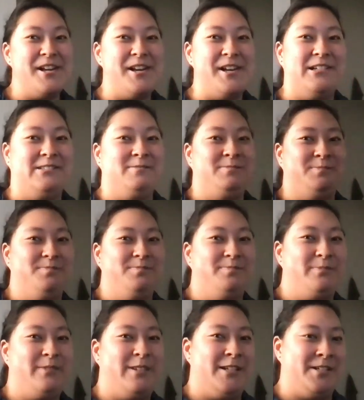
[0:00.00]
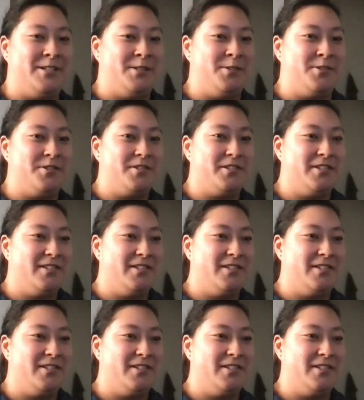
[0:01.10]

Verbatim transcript: um because,